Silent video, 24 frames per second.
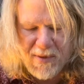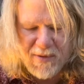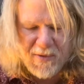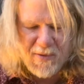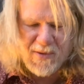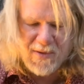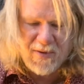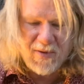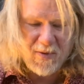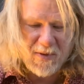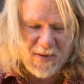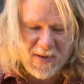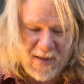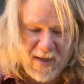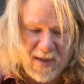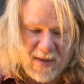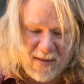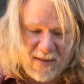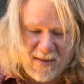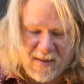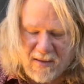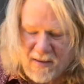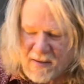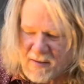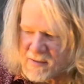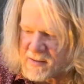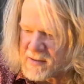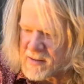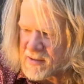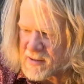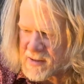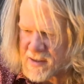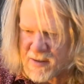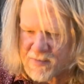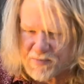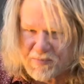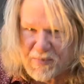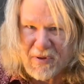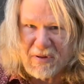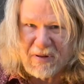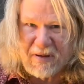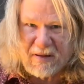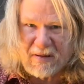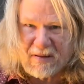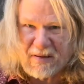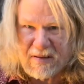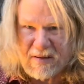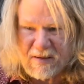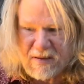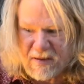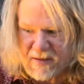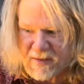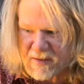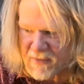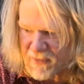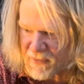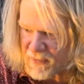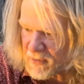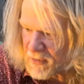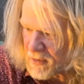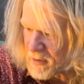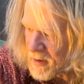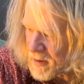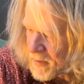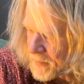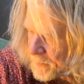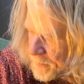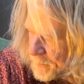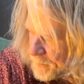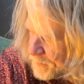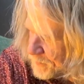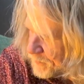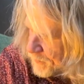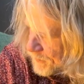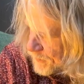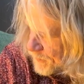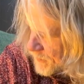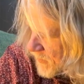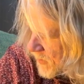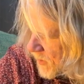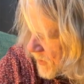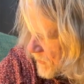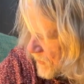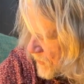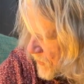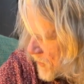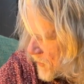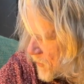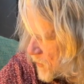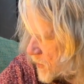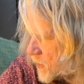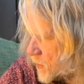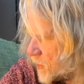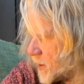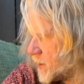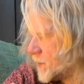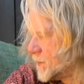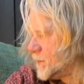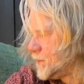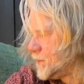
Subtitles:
there's no sense in spilling tea on the floor. Is there a wee one?